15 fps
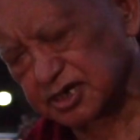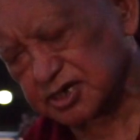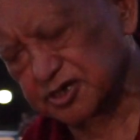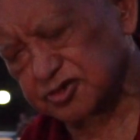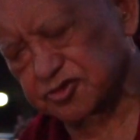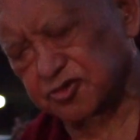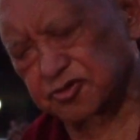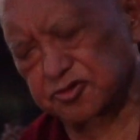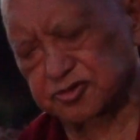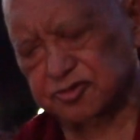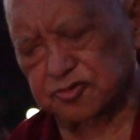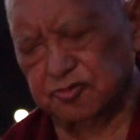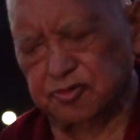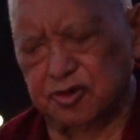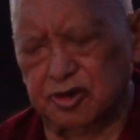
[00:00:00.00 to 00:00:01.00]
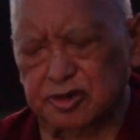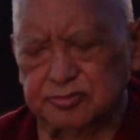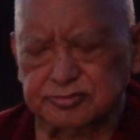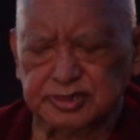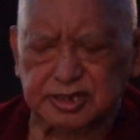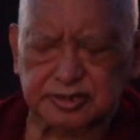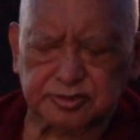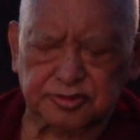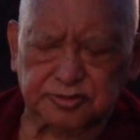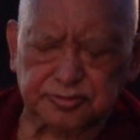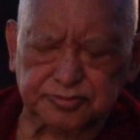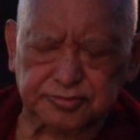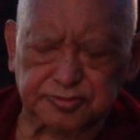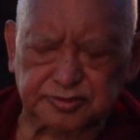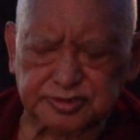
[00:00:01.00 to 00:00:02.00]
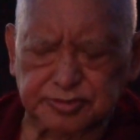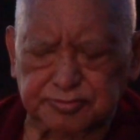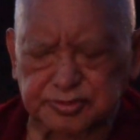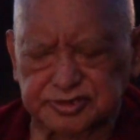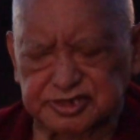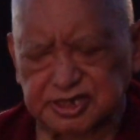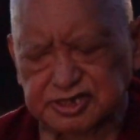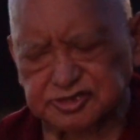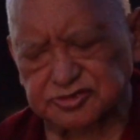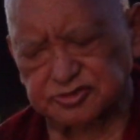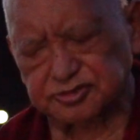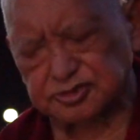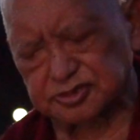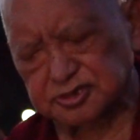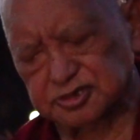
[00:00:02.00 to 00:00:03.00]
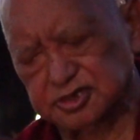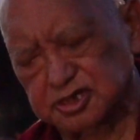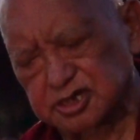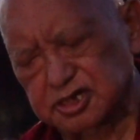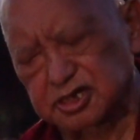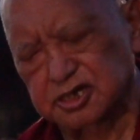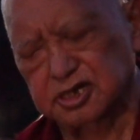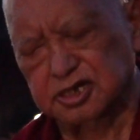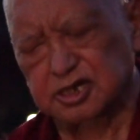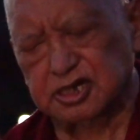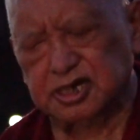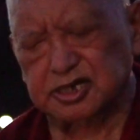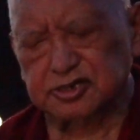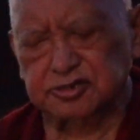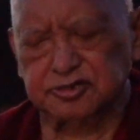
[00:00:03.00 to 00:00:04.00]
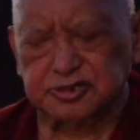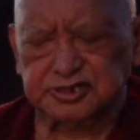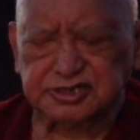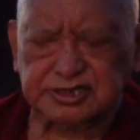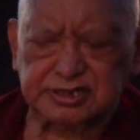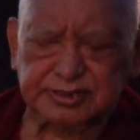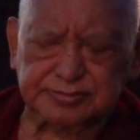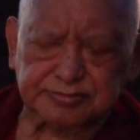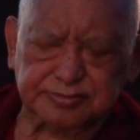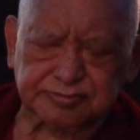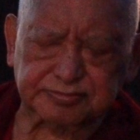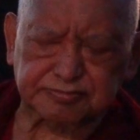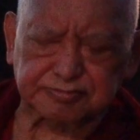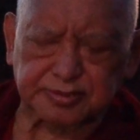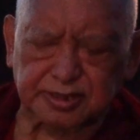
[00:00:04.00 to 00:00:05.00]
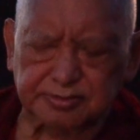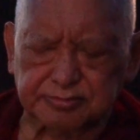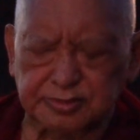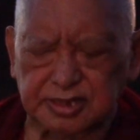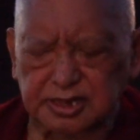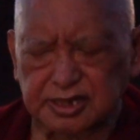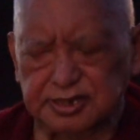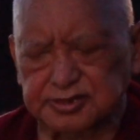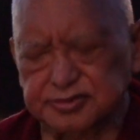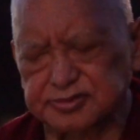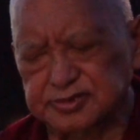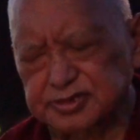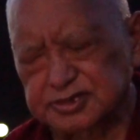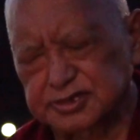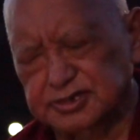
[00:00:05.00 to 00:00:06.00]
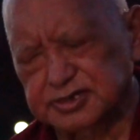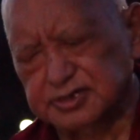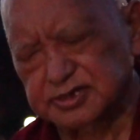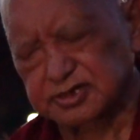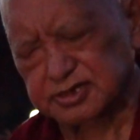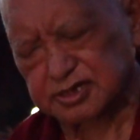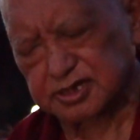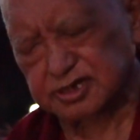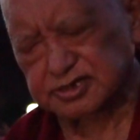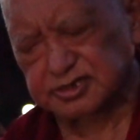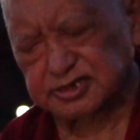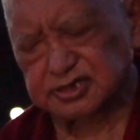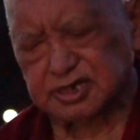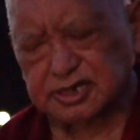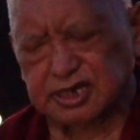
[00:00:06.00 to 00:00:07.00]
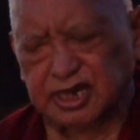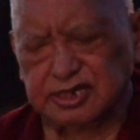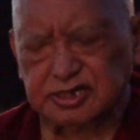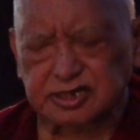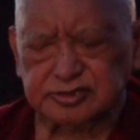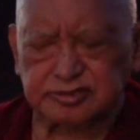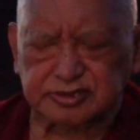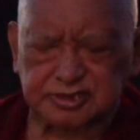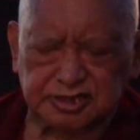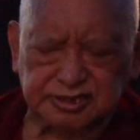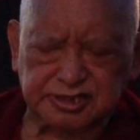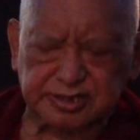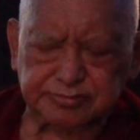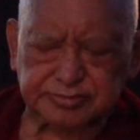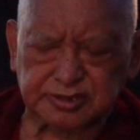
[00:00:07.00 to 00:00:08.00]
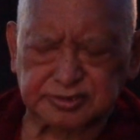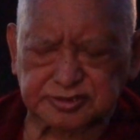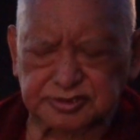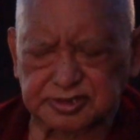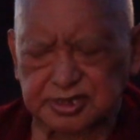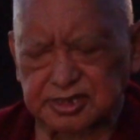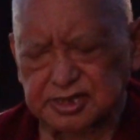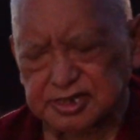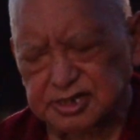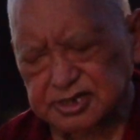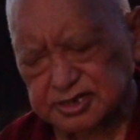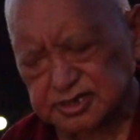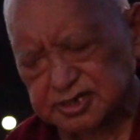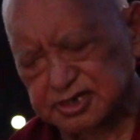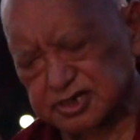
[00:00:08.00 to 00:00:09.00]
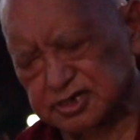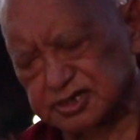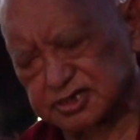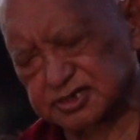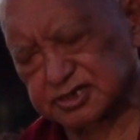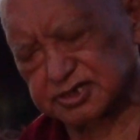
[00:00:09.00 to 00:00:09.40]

you know all the warmth and all, all the protection uh, you receive from uh, kindness, sentient beings, uh, killed,